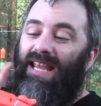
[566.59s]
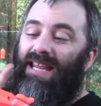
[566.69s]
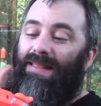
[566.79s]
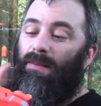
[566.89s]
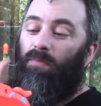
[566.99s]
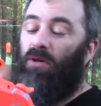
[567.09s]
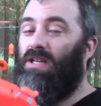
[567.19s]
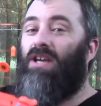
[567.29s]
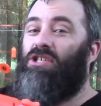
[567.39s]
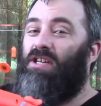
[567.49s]
in the
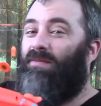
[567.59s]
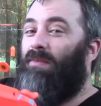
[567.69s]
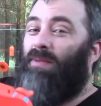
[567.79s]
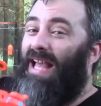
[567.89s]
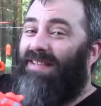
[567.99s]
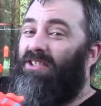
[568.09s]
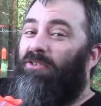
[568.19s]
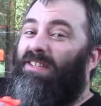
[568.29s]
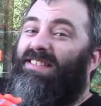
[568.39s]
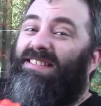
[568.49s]
production of the
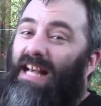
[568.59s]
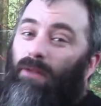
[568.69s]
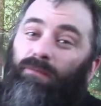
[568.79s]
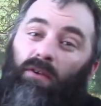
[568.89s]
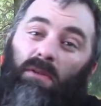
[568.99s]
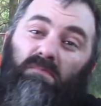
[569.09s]
blaster itself.